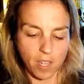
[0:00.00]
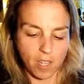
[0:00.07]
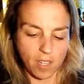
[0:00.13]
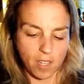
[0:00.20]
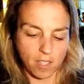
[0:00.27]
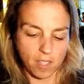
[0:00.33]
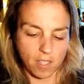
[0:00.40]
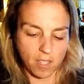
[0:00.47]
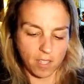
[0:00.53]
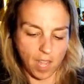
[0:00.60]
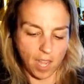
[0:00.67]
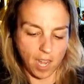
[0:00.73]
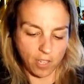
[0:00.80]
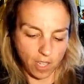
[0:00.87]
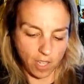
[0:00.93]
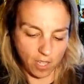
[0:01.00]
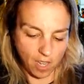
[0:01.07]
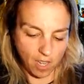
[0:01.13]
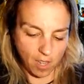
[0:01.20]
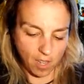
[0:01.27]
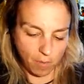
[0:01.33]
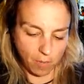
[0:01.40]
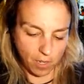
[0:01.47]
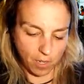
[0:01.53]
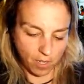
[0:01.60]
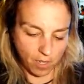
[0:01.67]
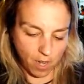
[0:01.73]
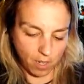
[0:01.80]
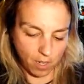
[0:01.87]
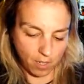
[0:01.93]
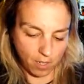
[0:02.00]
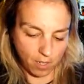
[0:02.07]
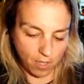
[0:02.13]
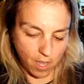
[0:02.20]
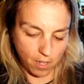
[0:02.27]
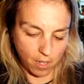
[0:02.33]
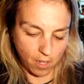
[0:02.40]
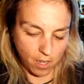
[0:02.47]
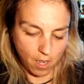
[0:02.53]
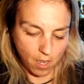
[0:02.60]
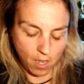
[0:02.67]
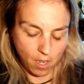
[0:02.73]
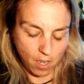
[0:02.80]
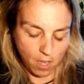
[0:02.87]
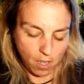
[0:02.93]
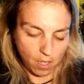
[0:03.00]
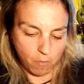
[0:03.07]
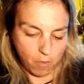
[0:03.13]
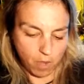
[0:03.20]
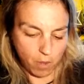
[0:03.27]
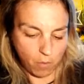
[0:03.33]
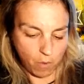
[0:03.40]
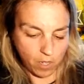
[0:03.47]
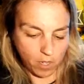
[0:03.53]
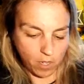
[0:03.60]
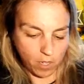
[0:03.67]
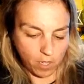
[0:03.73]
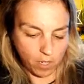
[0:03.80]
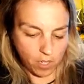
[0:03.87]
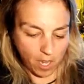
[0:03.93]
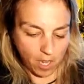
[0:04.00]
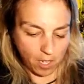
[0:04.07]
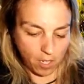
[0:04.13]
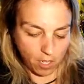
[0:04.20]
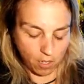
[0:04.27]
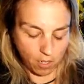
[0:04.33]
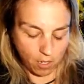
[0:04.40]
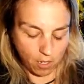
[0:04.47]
extra things out of the pictures in the cards that you might want to check into.